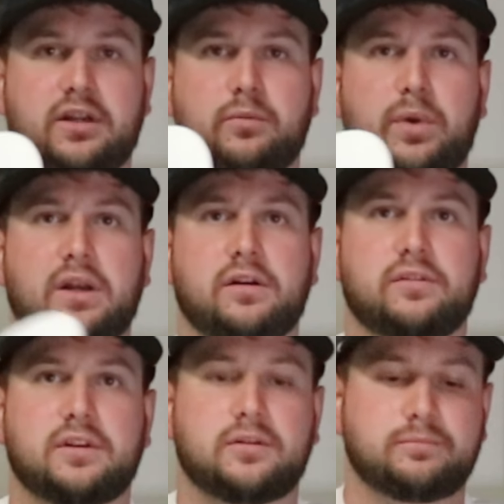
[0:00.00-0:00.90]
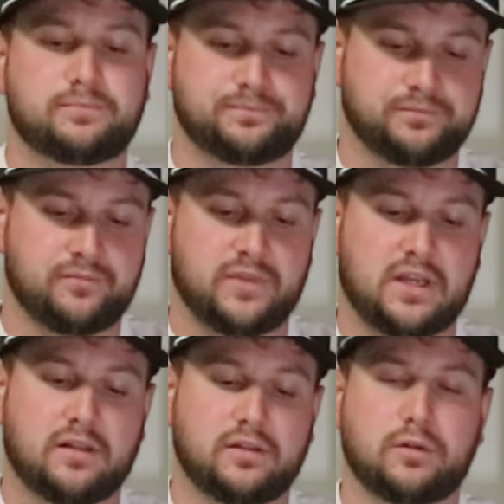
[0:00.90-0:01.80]
I got a pair of them
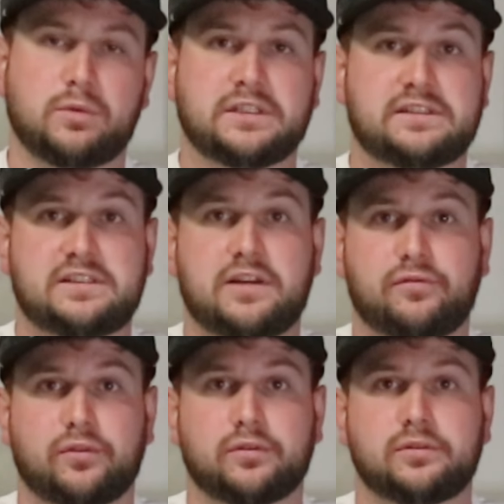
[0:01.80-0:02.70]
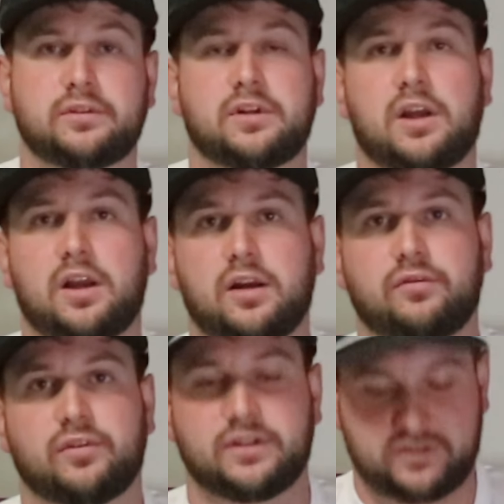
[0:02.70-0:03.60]
a little bit stiffer
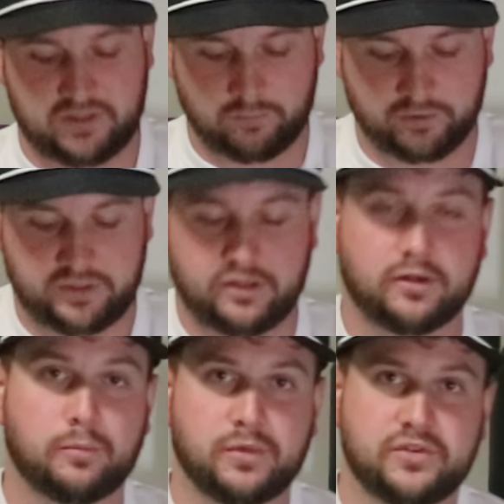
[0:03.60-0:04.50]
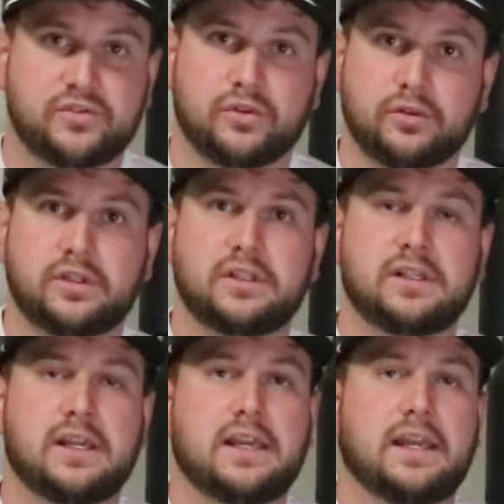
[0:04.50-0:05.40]
for the summer here in Missouri.
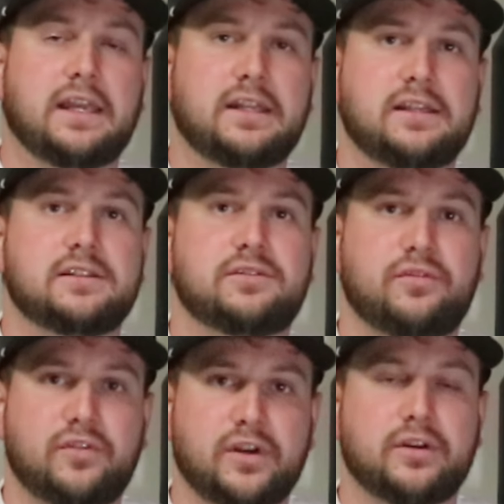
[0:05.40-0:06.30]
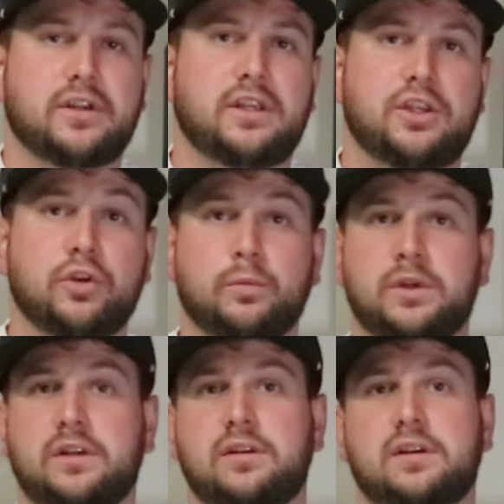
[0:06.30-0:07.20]
It is very
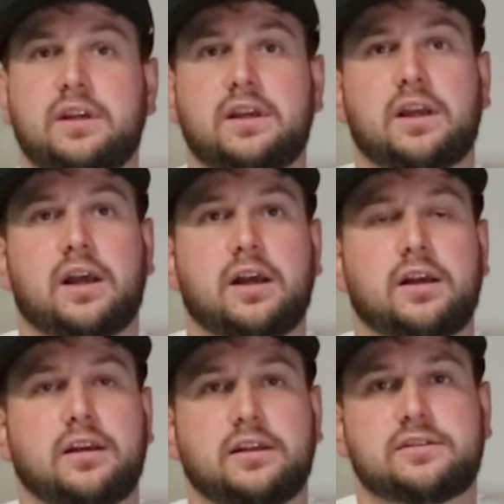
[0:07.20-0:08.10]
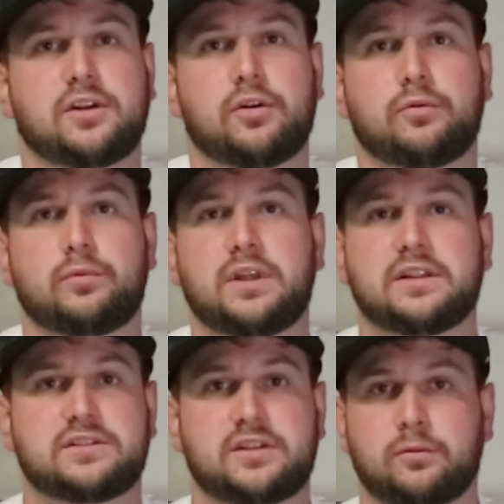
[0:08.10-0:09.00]
humid, and so in
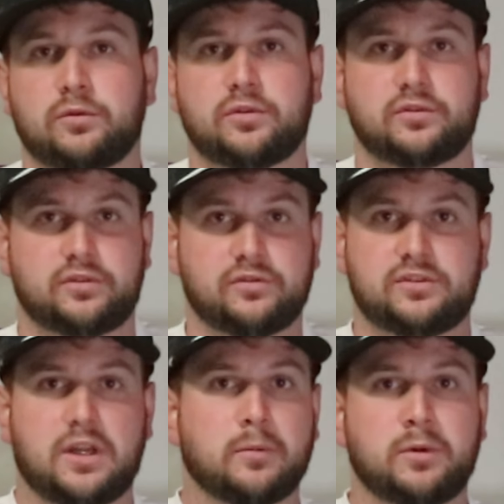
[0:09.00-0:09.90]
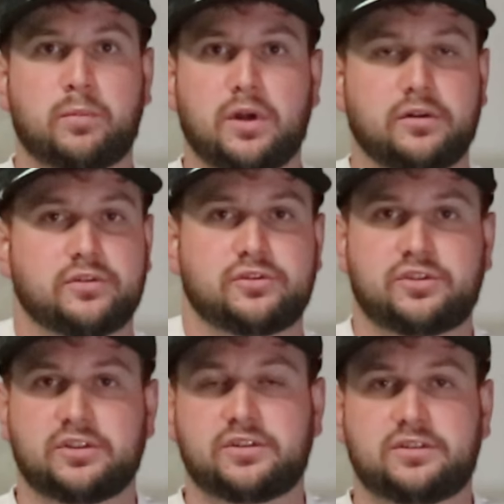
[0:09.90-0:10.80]
the summer those gummy
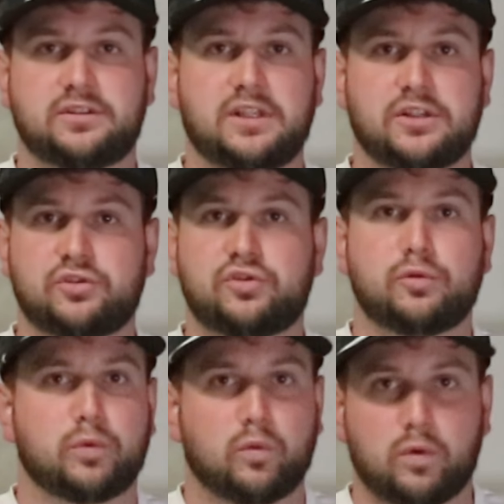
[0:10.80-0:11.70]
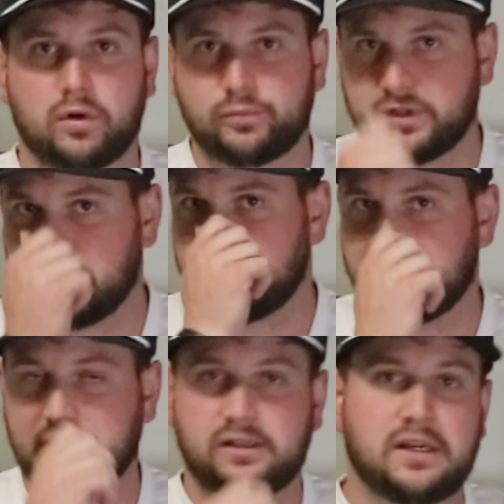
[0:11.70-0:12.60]
putters just get super warped and
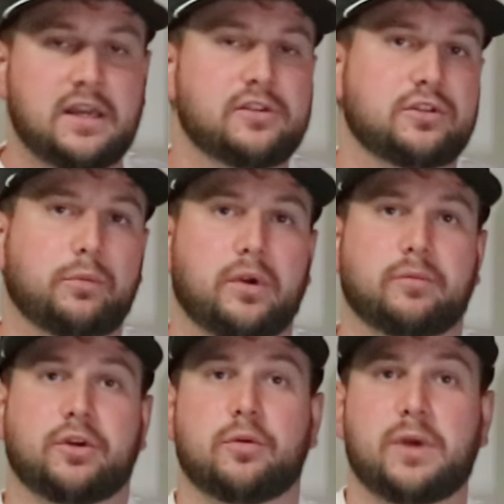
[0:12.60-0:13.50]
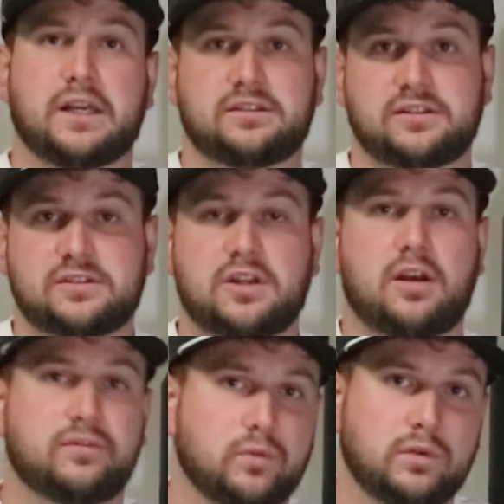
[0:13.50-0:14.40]
everything, so I'll probably go back to the
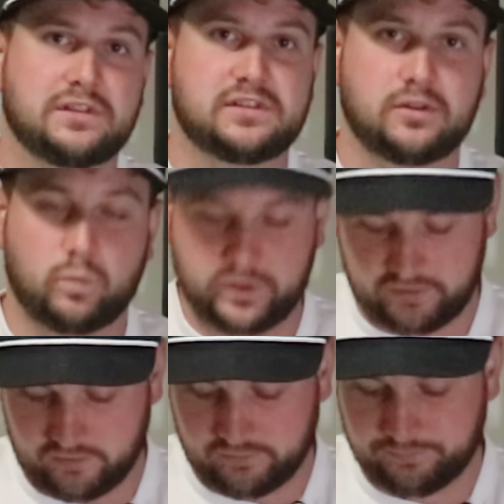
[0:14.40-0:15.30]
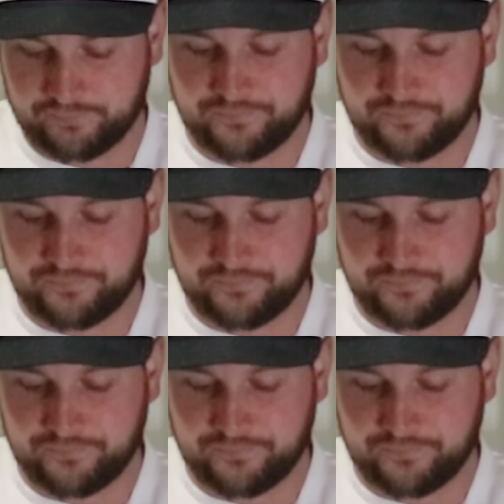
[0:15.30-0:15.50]
soft ones in the winter.